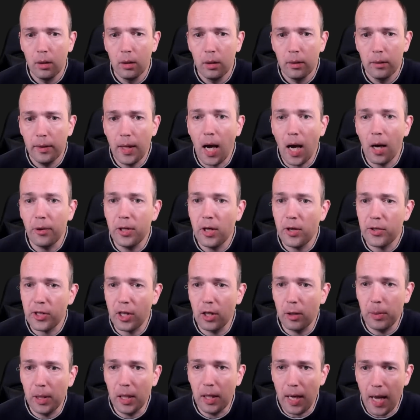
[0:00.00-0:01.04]
Now there's going
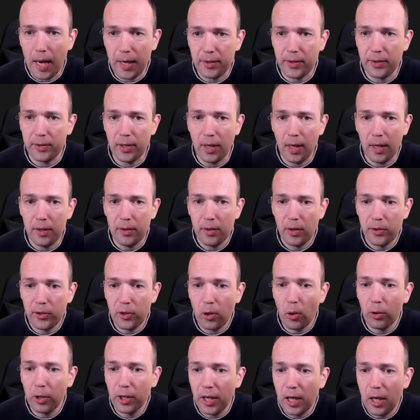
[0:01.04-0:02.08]
to be an exercise.
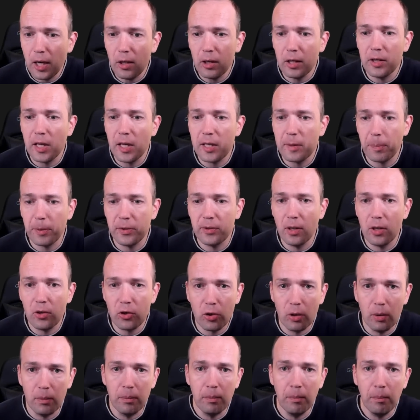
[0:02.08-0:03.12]
So here in this
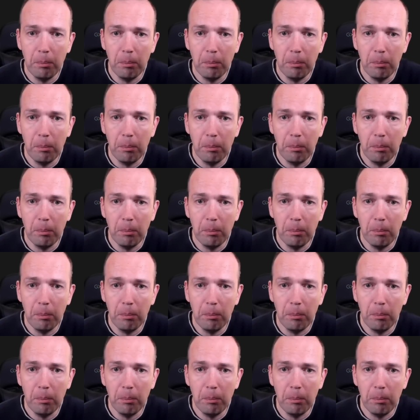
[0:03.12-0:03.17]
position,